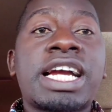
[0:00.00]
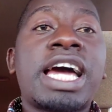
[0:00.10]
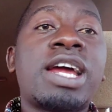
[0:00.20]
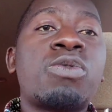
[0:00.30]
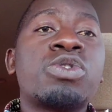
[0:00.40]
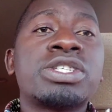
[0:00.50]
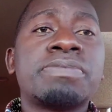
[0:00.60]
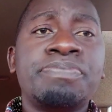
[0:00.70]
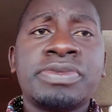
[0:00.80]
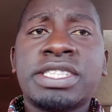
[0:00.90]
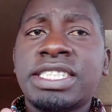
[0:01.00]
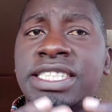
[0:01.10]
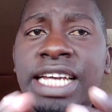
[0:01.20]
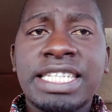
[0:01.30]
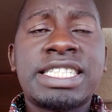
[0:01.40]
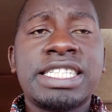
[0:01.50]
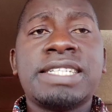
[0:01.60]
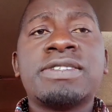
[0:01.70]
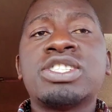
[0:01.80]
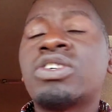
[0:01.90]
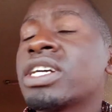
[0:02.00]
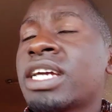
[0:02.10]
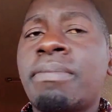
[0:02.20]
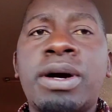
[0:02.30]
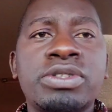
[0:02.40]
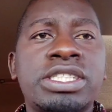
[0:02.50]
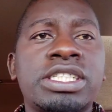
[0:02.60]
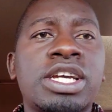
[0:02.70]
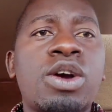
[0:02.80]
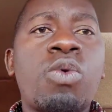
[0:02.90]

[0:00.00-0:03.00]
Kana was just talking about.